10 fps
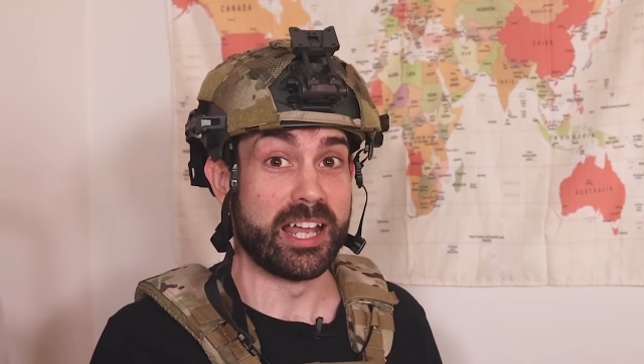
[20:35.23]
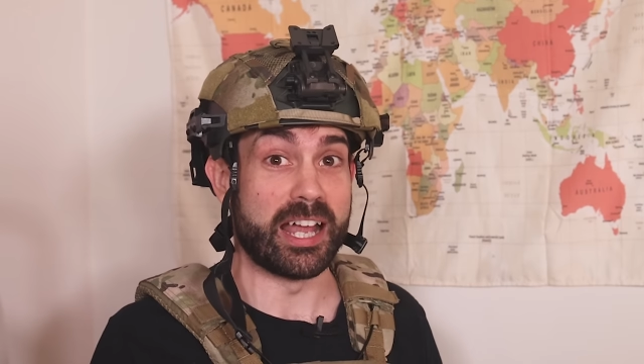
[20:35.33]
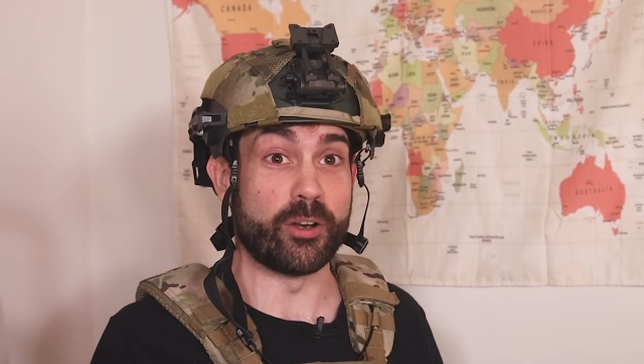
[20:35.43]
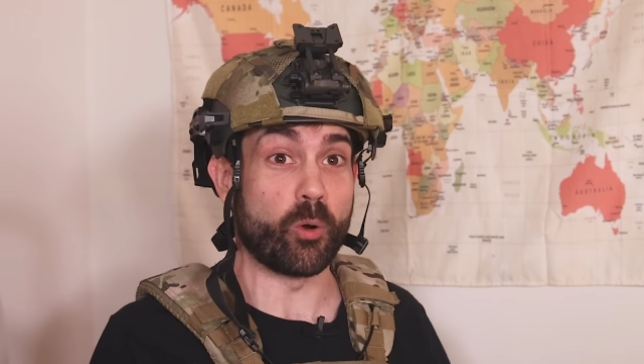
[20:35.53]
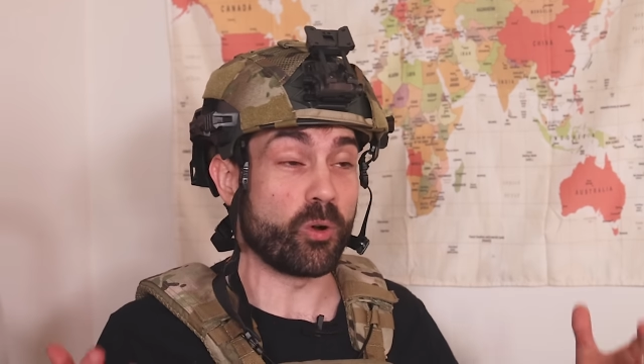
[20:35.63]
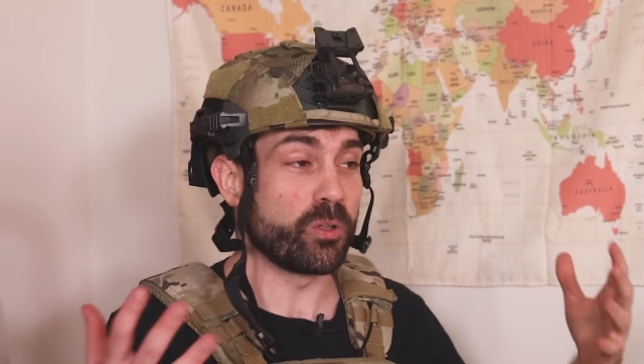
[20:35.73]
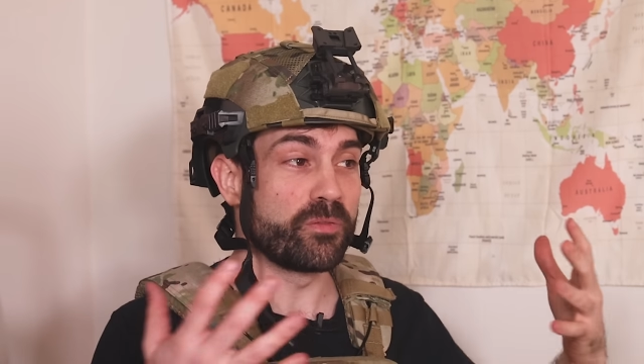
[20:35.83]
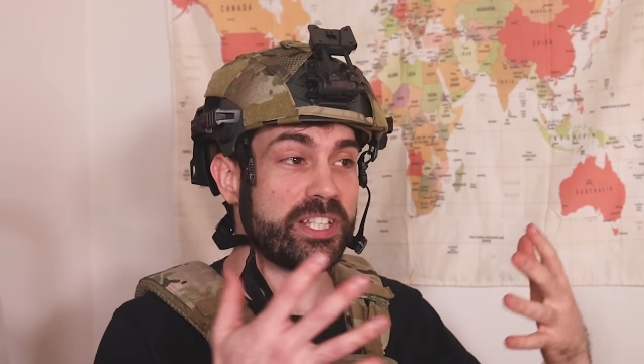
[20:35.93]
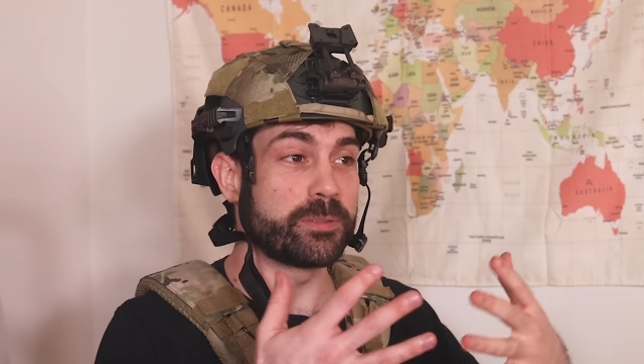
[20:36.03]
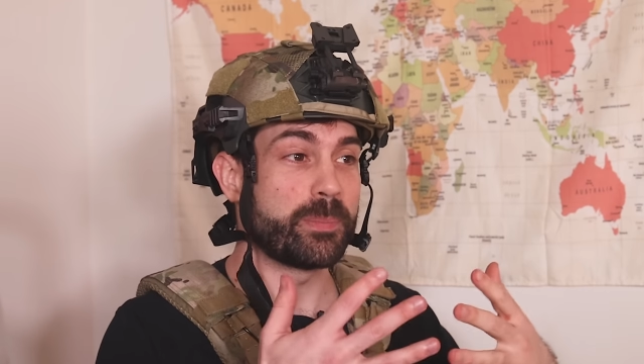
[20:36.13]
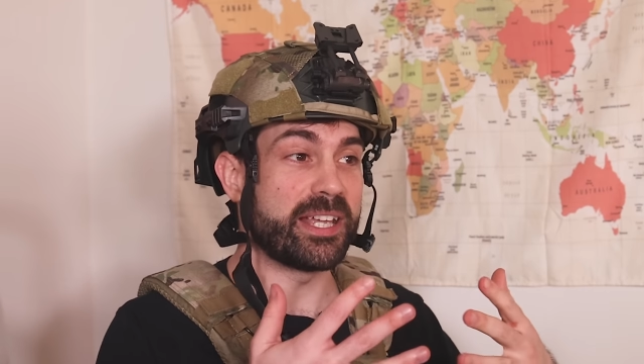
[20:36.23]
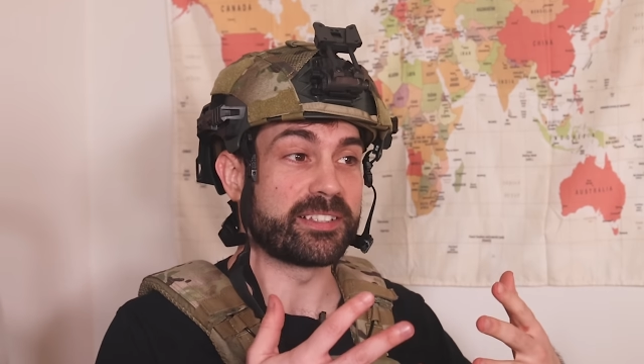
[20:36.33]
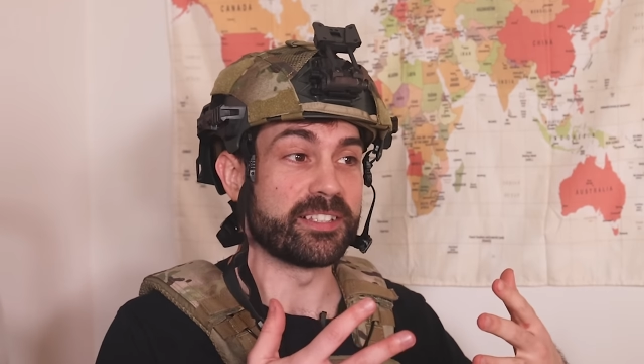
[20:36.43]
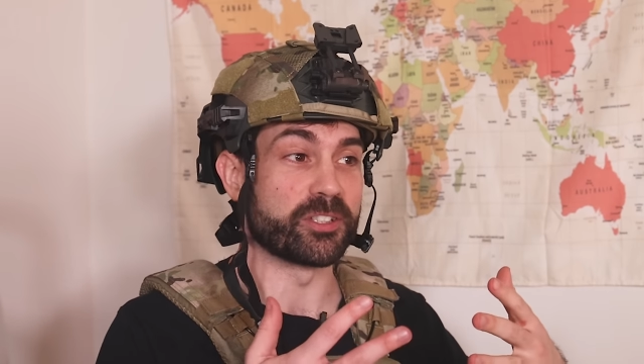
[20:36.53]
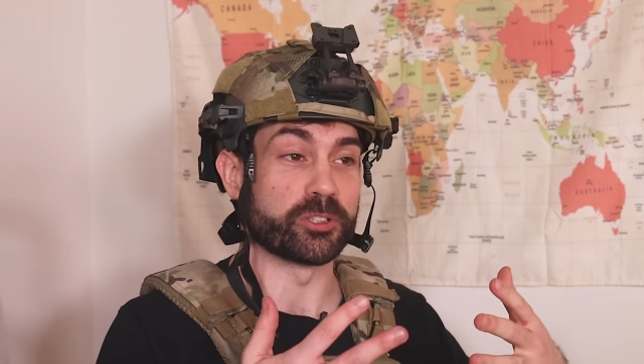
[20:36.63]
And all of these
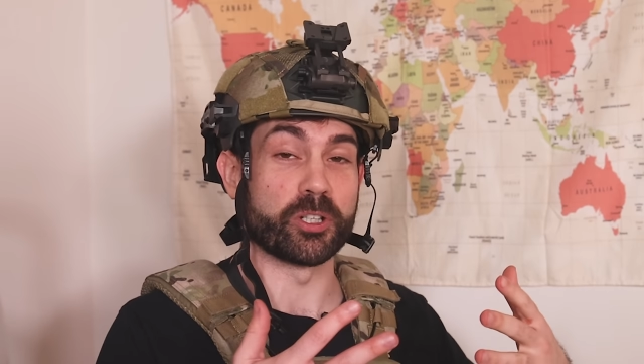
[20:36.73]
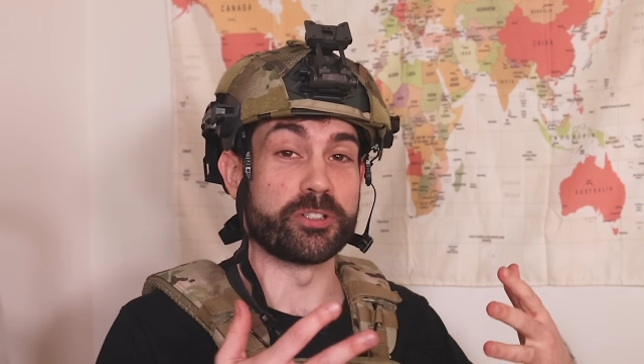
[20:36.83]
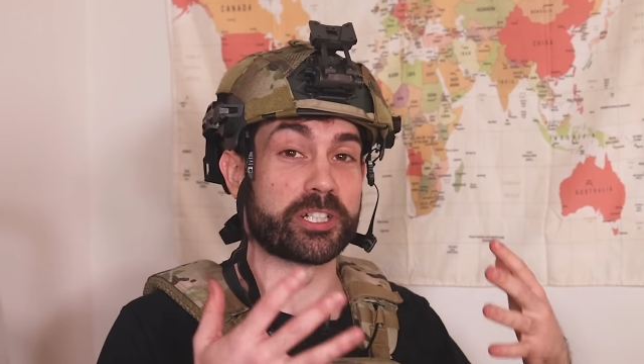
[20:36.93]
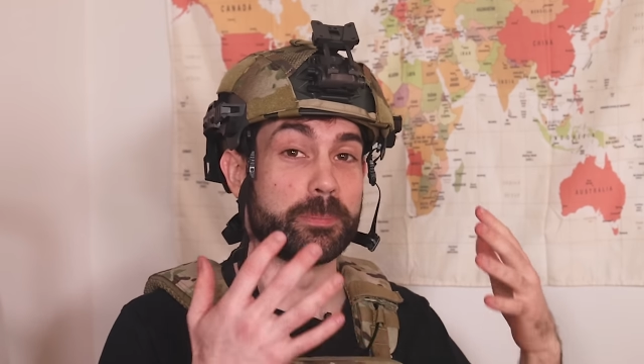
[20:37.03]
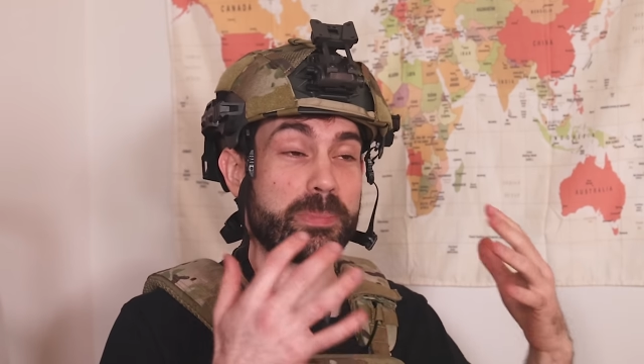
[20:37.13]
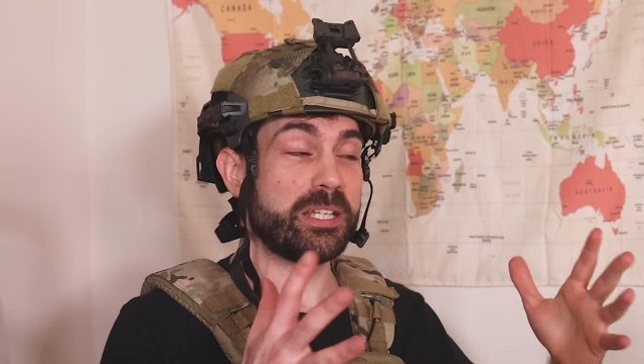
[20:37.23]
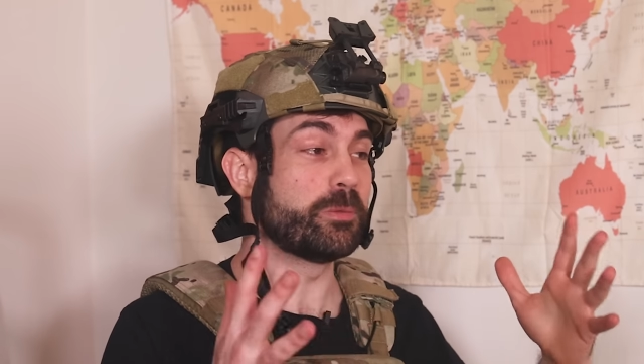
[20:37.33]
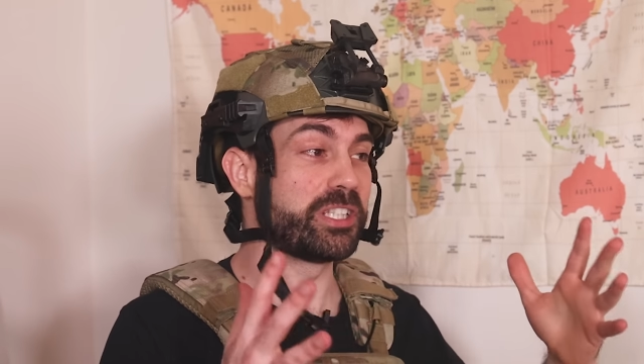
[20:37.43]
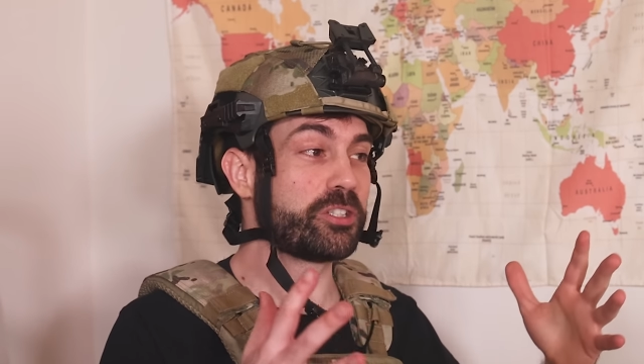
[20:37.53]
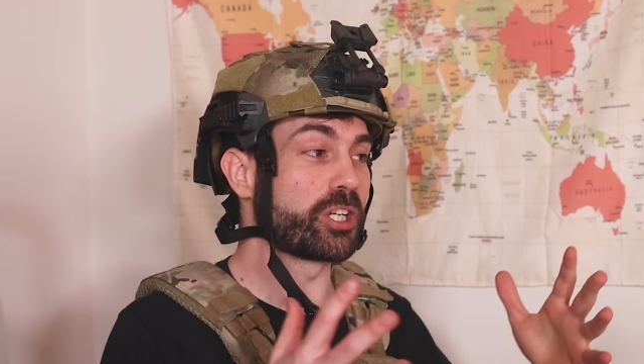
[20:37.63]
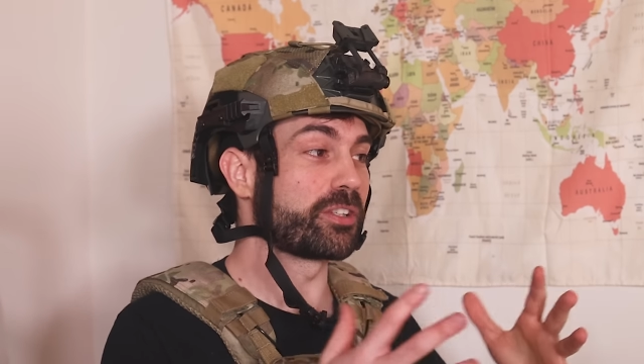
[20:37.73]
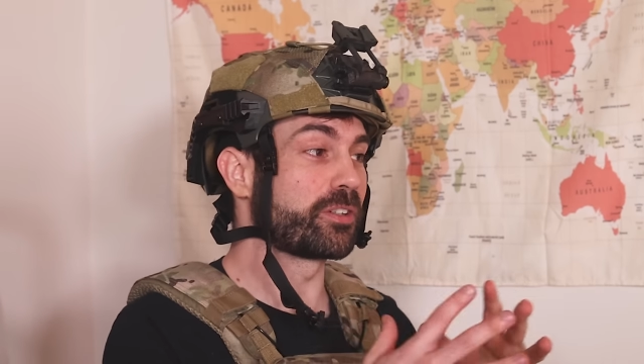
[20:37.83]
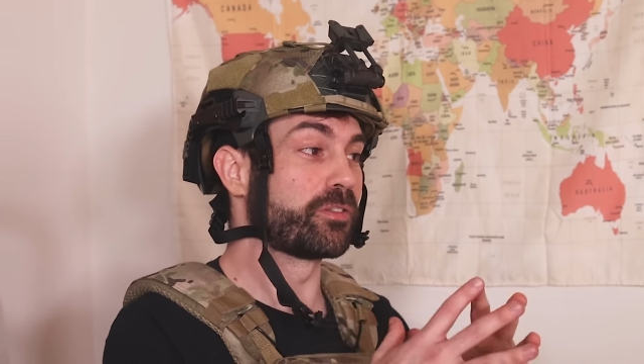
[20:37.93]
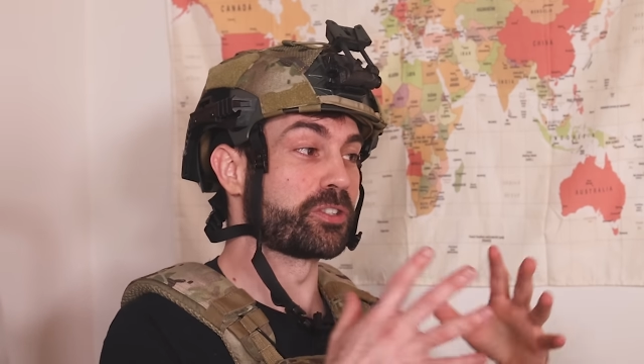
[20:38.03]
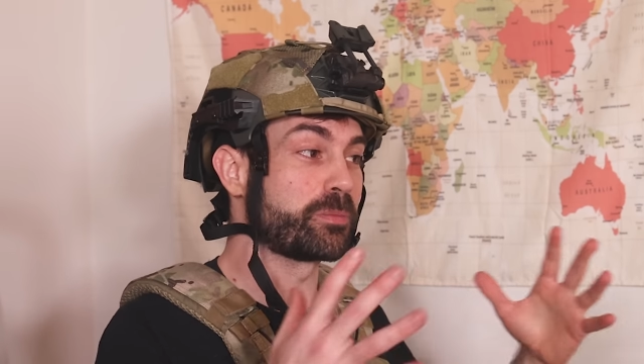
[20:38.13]
bases are starting to compete with each other
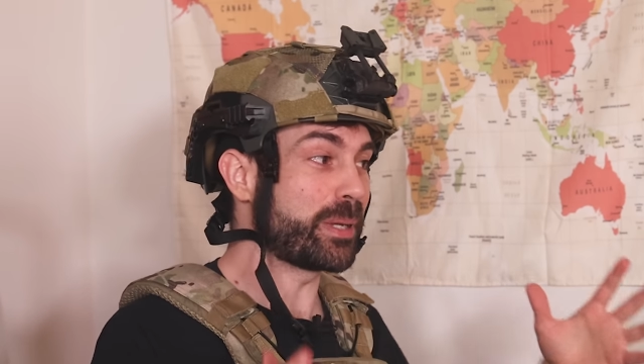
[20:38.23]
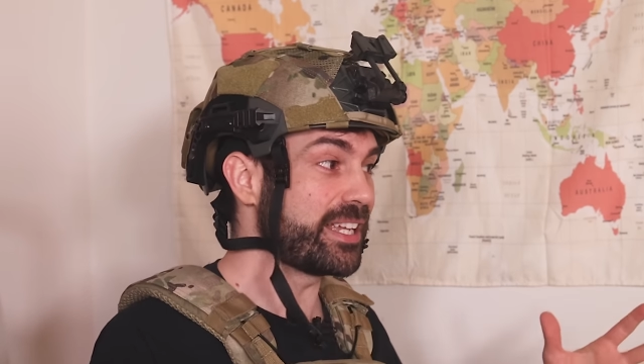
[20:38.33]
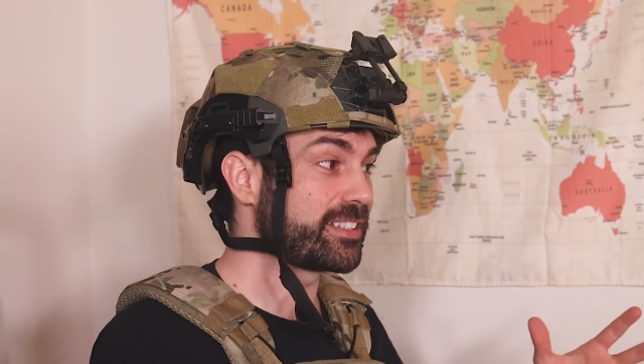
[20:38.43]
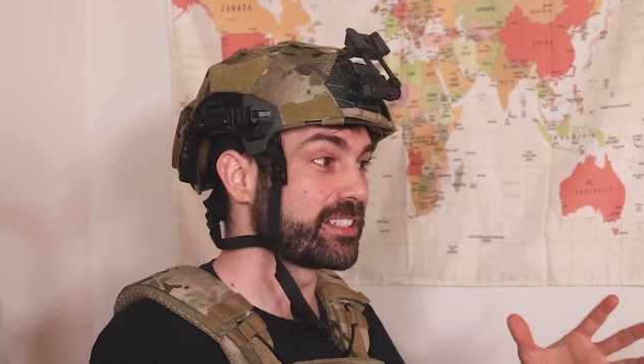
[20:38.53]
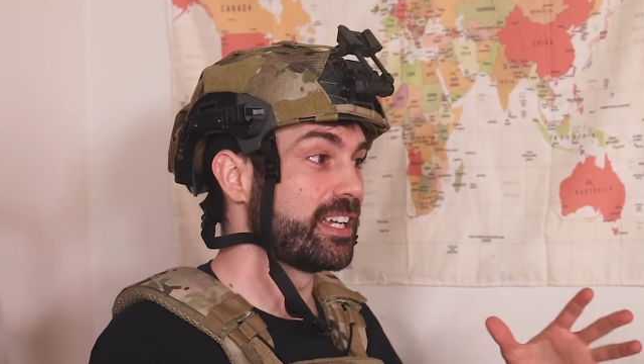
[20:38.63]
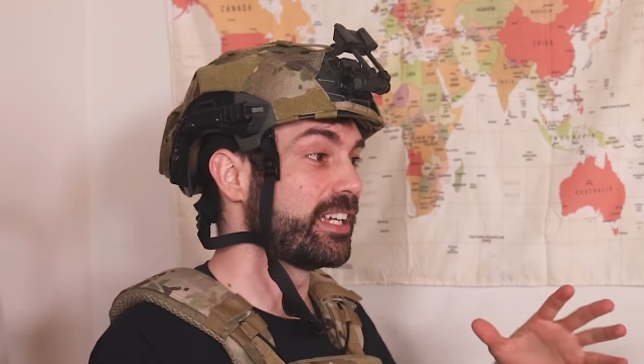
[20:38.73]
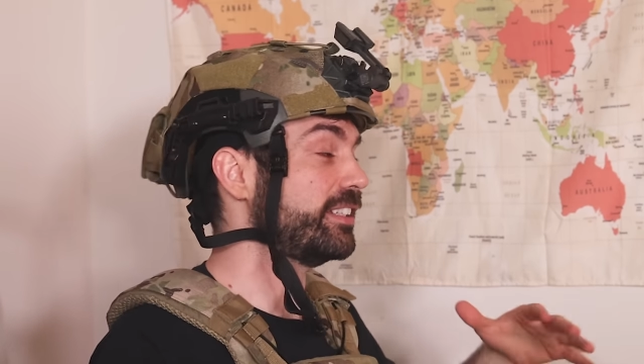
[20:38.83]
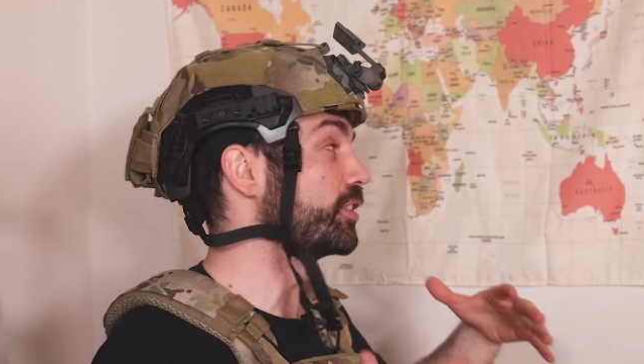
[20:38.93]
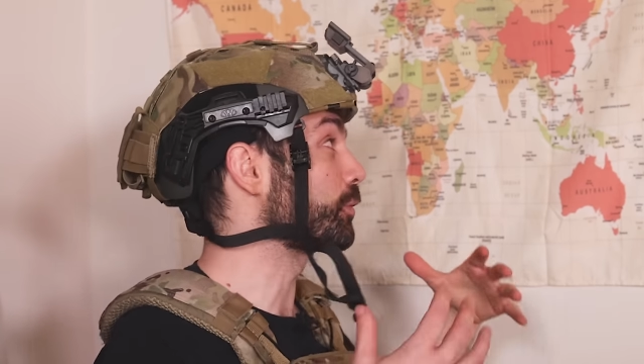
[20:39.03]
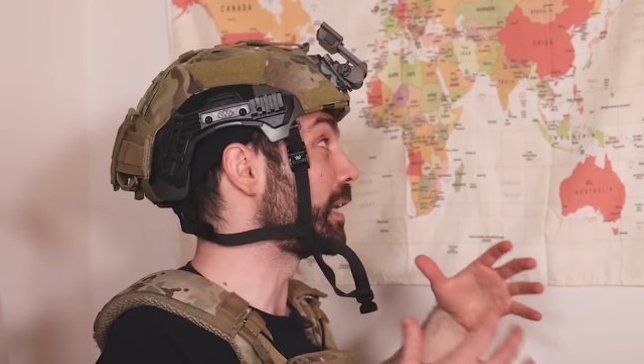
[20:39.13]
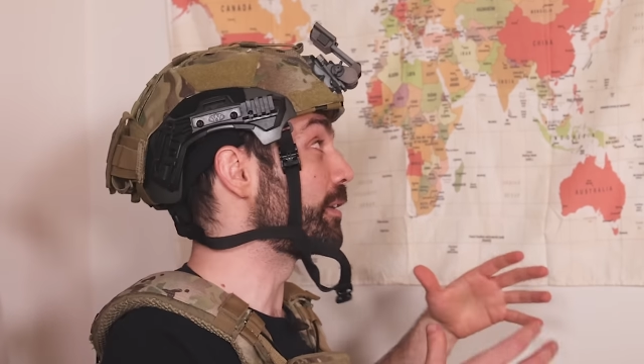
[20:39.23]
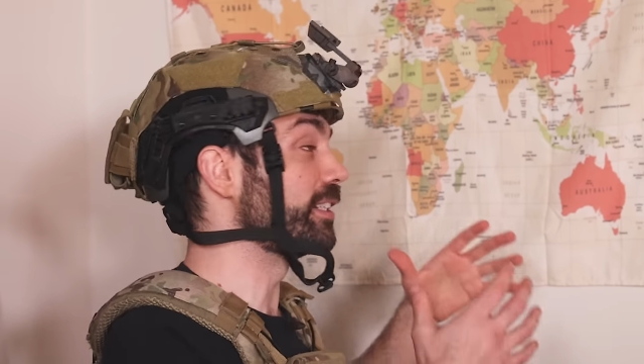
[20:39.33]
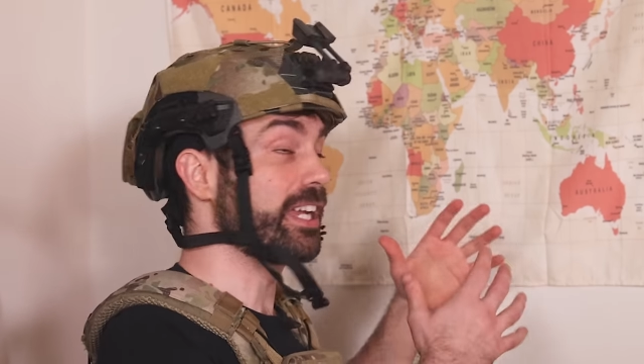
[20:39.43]
for space in this crowded